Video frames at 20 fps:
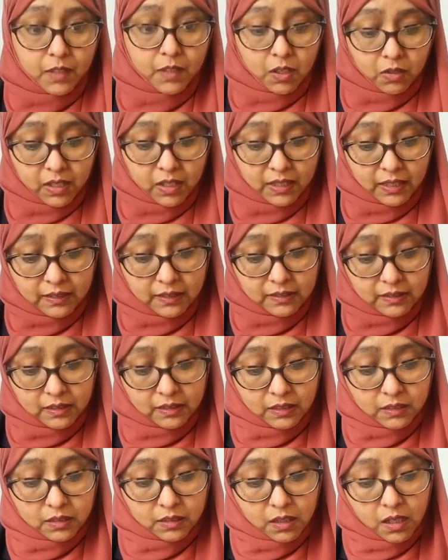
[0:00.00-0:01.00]
Okay, that's
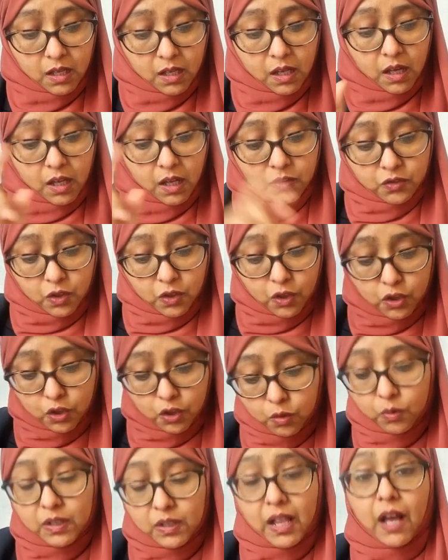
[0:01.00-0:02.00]
it. So
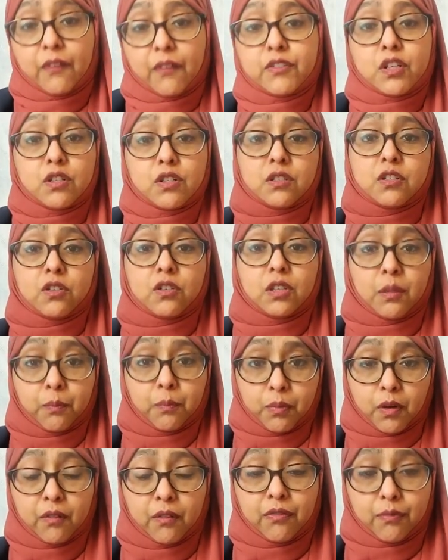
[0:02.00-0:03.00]
you will have to do the
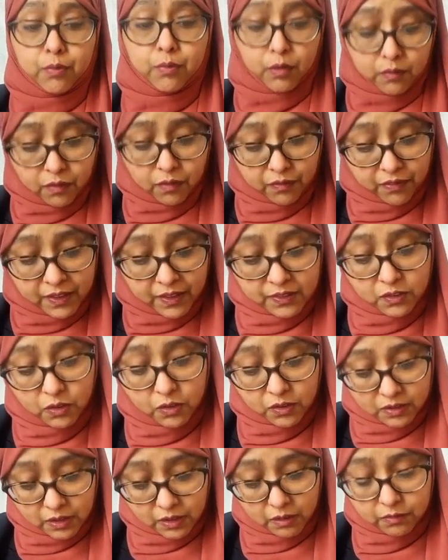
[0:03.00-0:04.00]
proof of funds
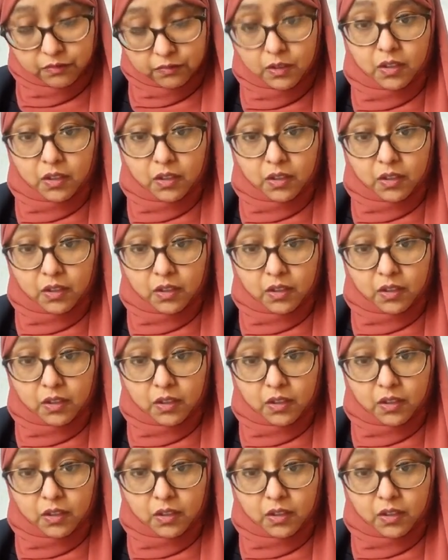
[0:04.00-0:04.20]
yourself.